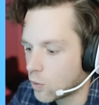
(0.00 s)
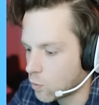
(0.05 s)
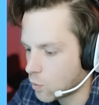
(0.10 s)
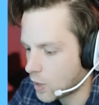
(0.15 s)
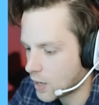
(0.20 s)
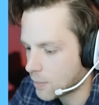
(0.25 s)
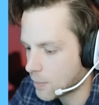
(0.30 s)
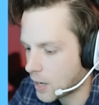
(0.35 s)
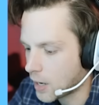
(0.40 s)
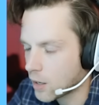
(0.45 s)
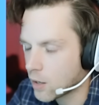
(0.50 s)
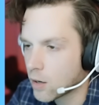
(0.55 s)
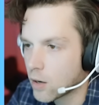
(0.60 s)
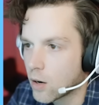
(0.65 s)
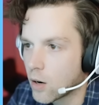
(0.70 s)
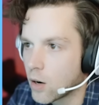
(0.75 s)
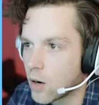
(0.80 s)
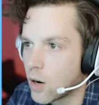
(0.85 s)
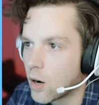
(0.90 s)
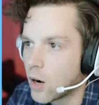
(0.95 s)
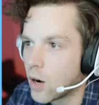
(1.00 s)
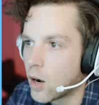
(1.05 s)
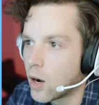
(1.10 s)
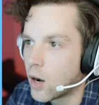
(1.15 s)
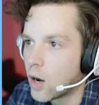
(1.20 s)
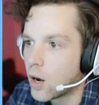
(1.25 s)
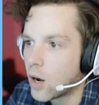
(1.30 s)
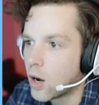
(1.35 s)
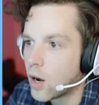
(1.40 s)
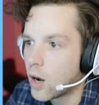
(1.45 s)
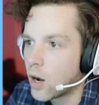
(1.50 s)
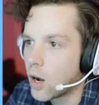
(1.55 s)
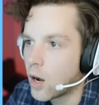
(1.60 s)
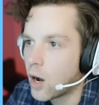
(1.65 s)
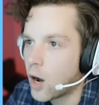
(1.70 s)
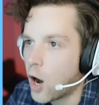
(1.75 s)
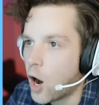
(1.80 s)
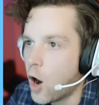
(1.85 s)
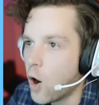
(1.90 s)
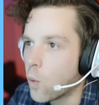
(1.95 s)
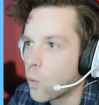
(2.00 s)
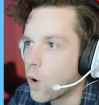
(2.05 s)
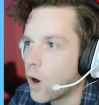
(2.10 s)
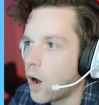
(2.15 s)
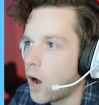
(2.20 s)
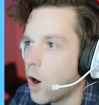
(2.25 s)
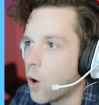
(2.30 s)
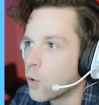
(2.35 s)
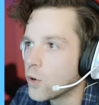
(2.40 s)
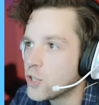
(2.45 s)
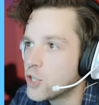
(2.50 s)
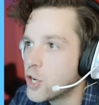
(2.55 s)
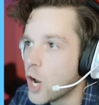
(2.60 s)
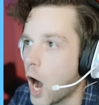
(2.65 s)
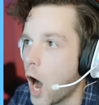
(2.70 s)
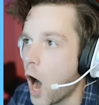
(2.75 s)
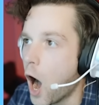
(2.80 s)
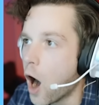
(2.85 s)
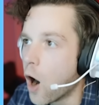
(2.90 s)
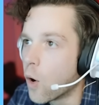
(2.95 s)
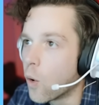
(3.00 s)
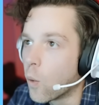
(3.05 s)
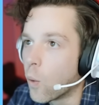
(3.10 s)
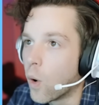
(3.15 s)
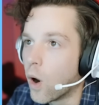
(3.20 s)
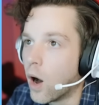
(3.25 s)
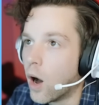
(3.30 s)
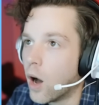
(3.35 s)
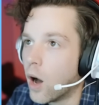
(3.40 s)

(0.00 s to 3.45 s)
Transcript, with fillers: What am I? Oh, oh, yo!